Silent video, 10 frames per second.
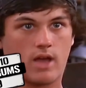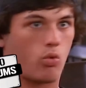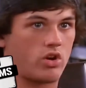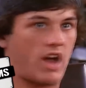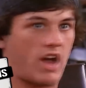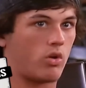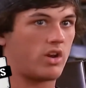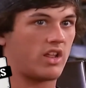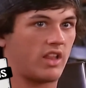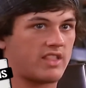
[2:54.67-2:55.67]
I wouldn't have
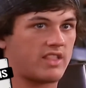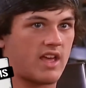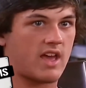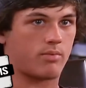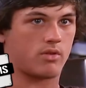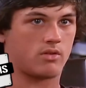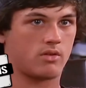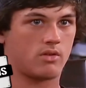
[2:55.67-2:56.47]
let that happen.